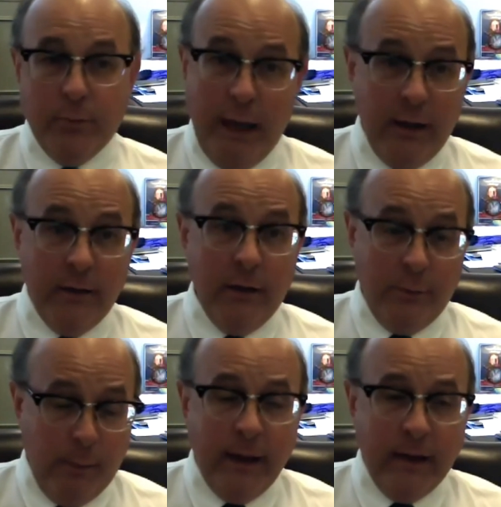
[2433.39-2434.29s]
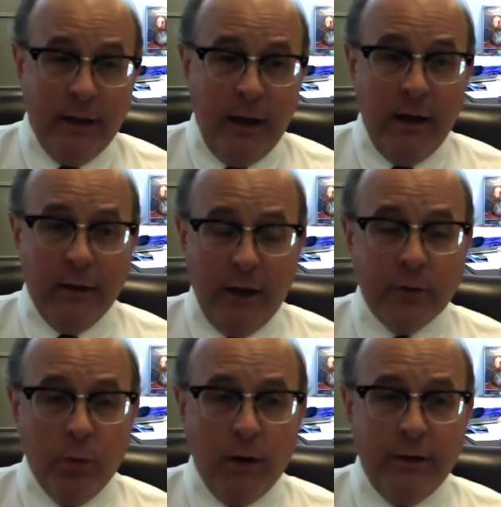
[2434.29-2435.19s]
Megan and I got
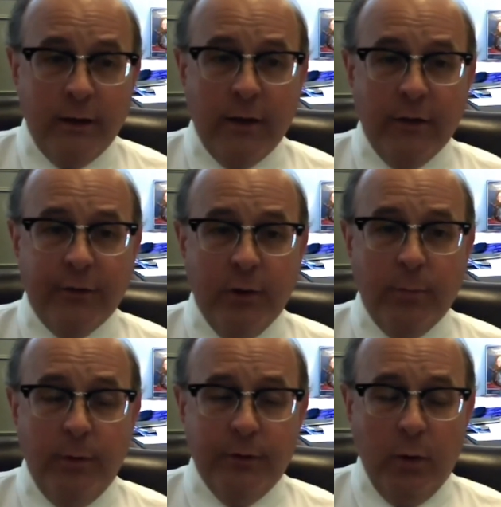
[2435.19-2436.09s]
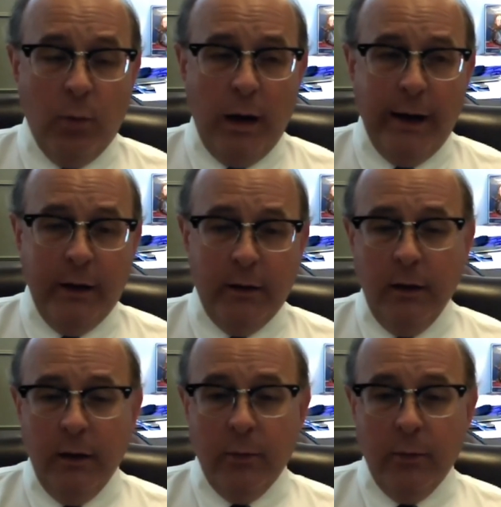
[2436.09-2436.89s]
to work together for a while.